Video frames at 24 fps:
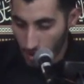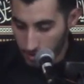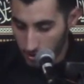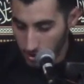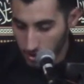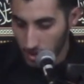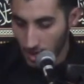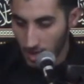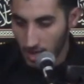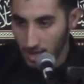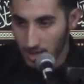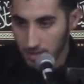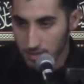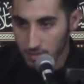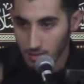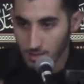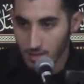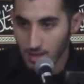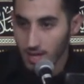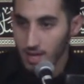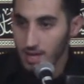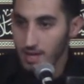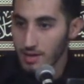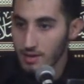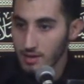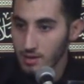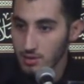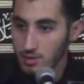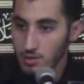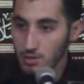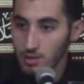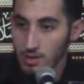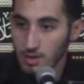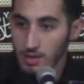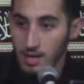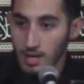just Allah subhanahu wa ta'ala and
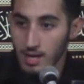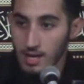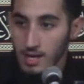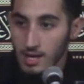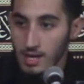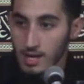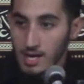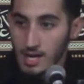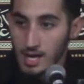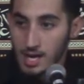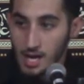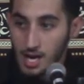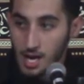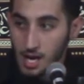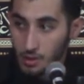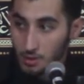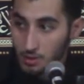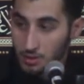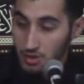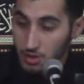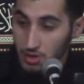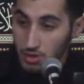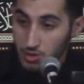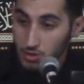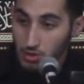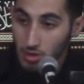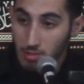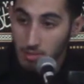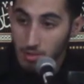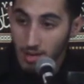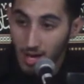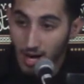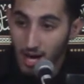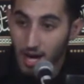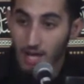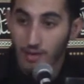Rasulullah, it was
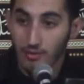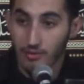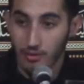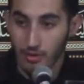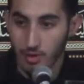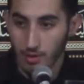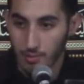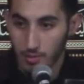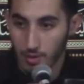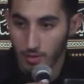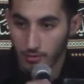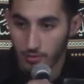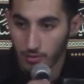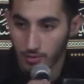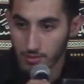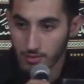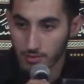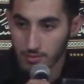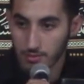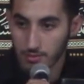extremely hard for the Prophet.